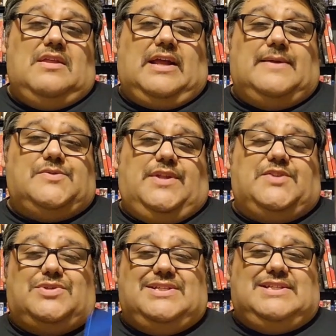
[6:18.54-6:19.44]
that comes with
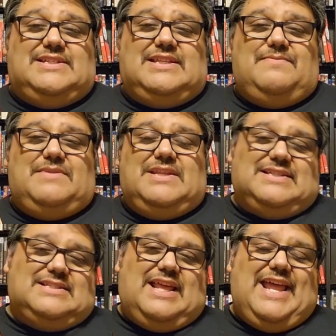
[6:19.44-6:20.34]
this, which this
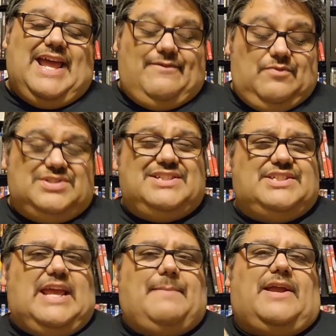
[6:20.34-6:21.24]
does not have, which is a
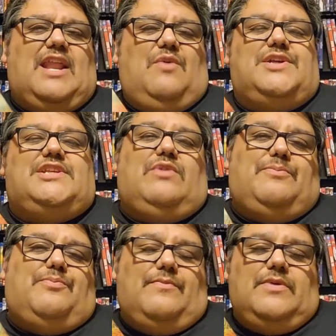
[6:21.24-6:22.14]
shame. I kind of wish they would
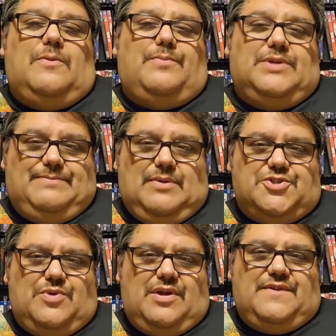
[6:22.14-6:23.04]
have put the
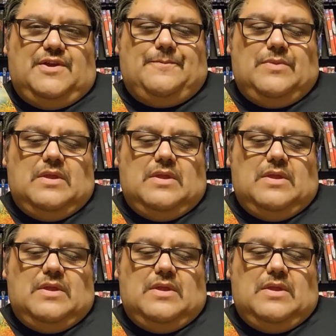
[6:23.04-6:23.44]
poster here too.